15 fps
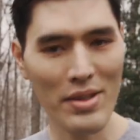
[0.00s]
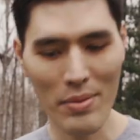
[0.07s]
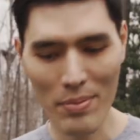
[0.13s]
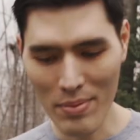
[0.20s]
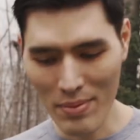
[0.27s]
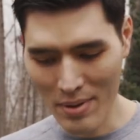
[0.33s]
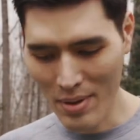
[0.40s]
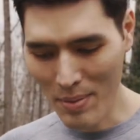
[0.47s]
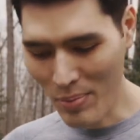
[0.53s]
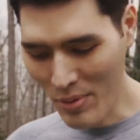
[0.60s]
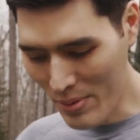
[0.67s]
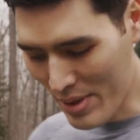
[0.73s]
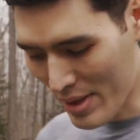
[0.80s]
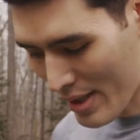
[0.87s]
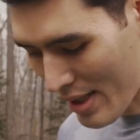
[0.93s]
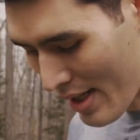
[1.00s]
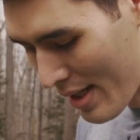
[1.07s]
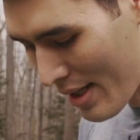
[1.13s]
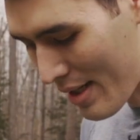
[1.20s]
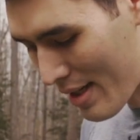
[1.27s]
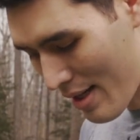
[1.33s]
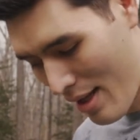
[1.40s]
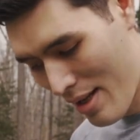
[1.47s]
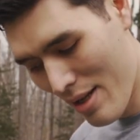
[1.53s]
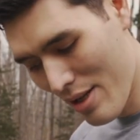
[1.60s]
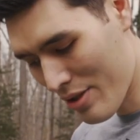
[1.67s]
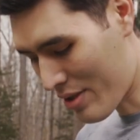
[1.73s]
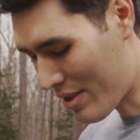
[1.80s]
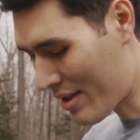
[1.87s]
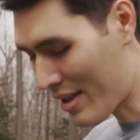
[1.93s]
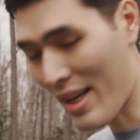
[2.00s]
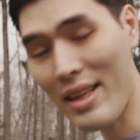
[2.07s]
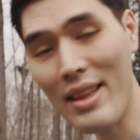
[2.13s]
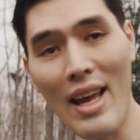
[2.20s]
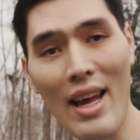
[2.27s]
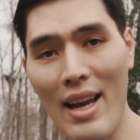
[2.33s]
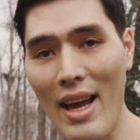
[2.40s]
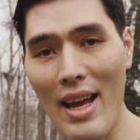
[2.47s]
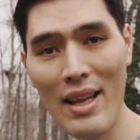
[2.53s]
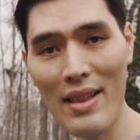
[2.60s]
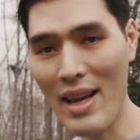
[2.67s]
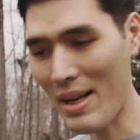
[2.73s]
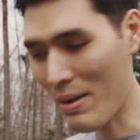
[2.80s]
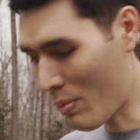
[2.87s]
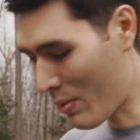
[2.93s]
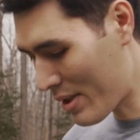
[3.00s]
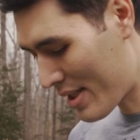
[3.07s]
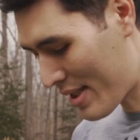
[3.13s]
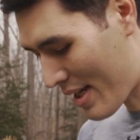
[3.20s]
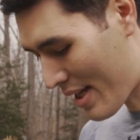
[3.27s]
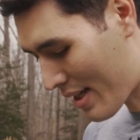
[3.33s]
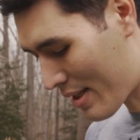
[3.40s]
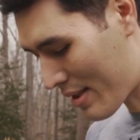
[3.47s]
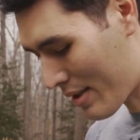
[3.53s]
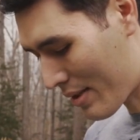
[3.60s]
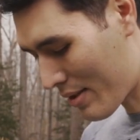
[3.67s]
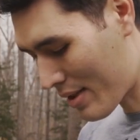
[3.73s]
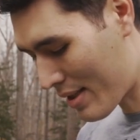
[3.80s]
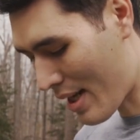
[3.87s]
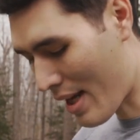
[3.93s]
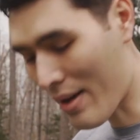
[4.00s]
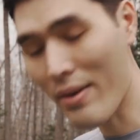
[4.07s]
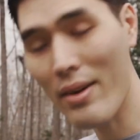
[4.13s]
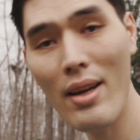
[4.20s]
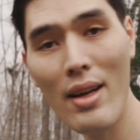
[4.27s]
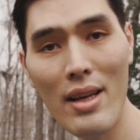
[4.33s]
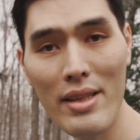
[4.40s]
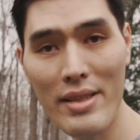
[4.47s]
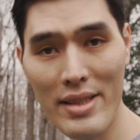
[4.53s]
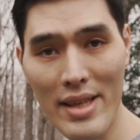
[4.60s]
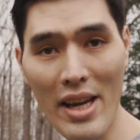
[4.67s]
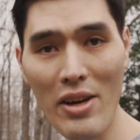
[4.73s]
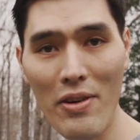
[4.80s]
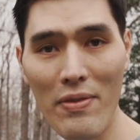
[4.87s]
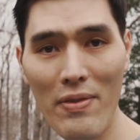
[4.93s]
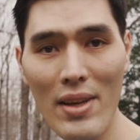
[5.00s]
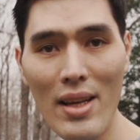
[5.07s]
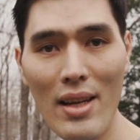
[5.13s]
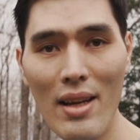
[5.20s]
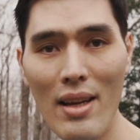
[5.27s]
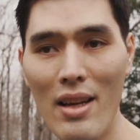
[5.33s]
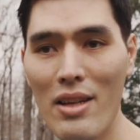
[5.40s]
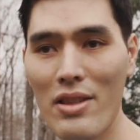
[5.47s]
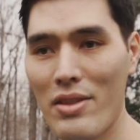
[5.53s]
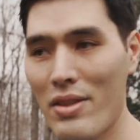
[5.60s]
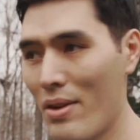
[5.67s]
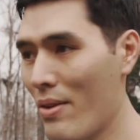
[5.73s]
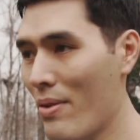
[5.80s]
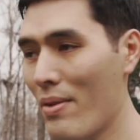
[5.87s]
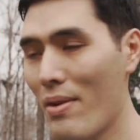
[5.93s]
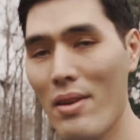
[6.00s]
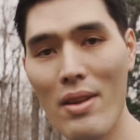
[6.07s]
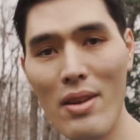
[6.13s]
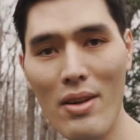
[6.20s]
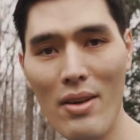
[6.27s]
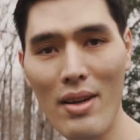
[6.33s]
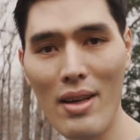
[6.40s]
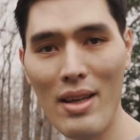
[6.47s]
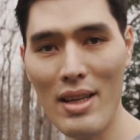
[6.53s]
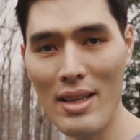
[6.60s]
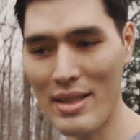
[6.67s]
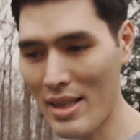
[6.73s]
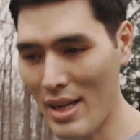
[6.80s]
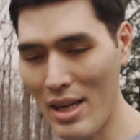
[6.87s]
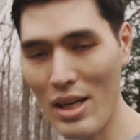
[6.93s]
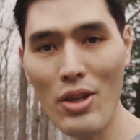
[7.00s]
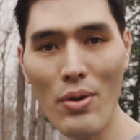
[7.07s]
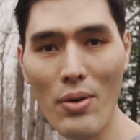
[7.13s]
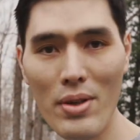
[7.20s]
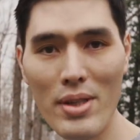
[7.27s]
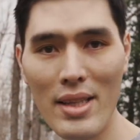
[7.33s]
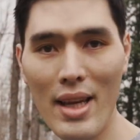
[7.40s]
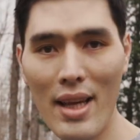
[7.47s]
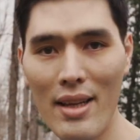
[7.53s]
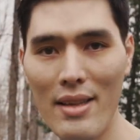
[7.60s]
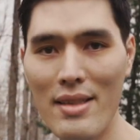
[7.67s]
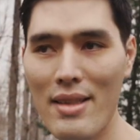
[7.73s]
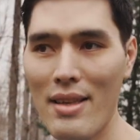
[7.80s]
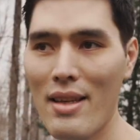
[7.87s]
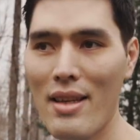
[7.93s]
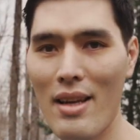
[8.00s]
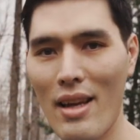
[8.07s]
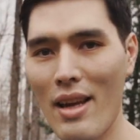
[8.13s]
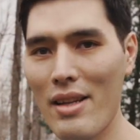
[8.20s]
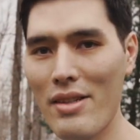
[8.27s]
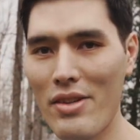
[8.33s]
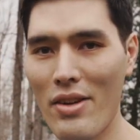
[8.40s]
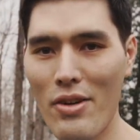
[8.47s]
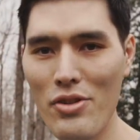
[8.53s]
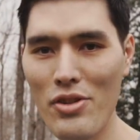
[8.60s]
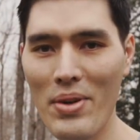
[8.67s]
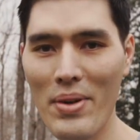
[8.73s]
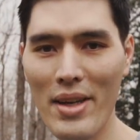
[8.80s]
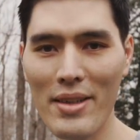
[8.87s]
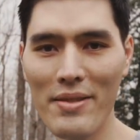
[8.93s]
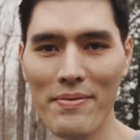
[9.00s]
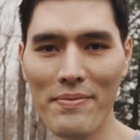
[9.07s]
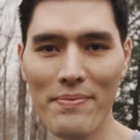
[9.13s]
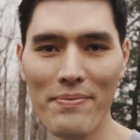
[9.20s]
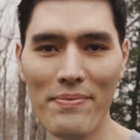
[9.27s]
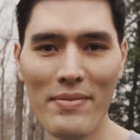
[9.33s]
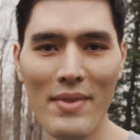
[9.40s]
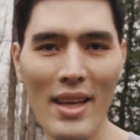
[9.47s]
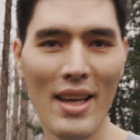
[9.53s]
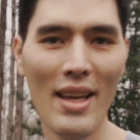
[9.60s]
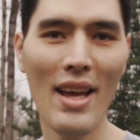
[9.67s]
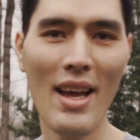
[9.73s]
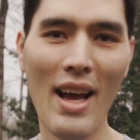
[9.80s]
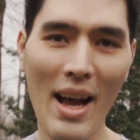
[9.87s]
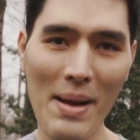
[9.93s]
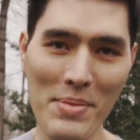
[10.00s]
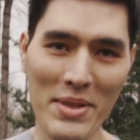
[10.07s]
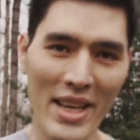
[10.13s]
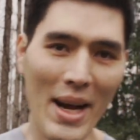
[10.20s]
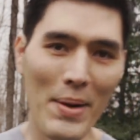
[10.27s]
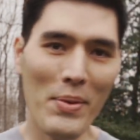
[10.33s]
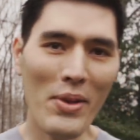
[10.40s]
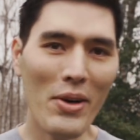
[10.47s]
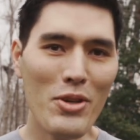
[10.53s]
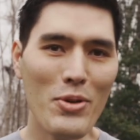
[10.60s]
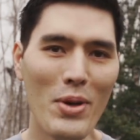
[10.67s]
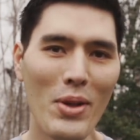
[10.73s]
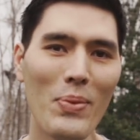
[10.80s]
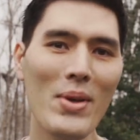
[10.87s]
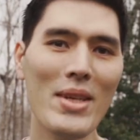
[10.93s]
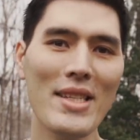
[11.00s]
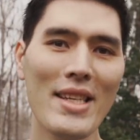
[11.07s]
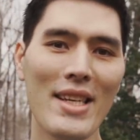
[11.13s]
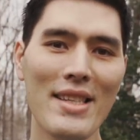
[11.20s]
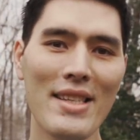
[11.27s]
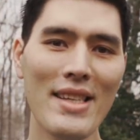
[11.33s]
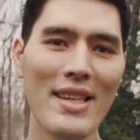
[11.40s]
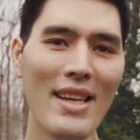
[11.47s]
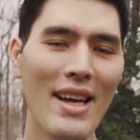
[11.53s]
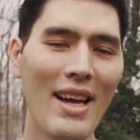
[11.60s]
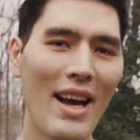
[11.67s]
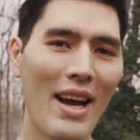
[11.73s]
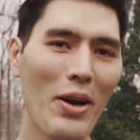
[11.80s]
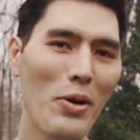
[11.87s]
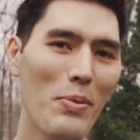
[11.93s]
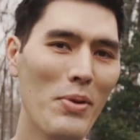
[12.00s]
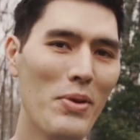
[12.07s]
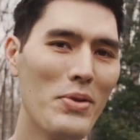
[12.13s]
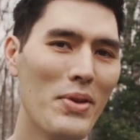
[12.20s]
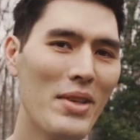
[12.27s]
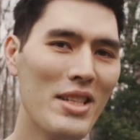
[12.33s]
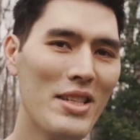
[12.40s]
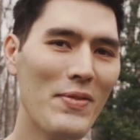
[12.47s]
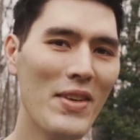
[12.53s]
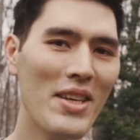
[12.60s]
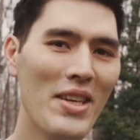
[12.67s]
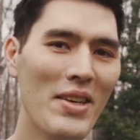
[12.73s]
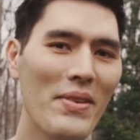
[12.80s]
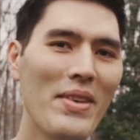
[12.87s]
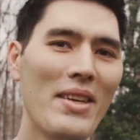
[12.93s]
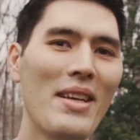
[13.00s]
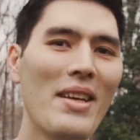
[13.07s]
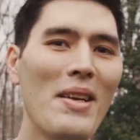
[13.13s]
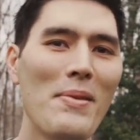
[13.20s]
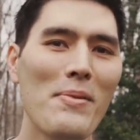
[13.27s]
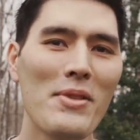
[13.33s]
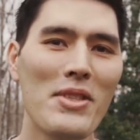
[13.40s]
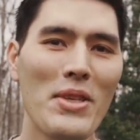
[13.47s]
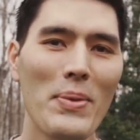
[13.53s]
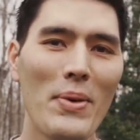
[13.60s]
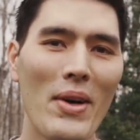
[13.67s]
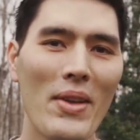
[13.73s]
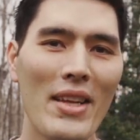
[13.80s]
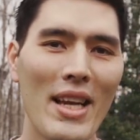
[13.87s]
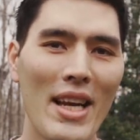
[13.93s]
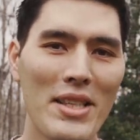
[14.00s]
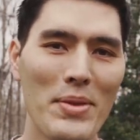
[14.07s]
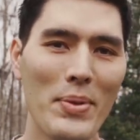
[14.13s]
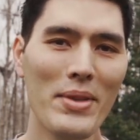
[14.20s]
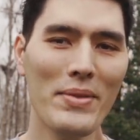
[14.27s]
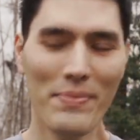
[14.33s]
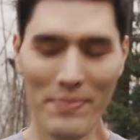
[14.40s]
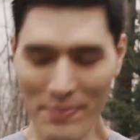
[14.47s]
you approach the line, just take that 1 second to look down, set your feet so it's in your stance, and start shooting. I'm Scott with Archery 360. I hope you enjoyed this video. We'll see you all in the next one.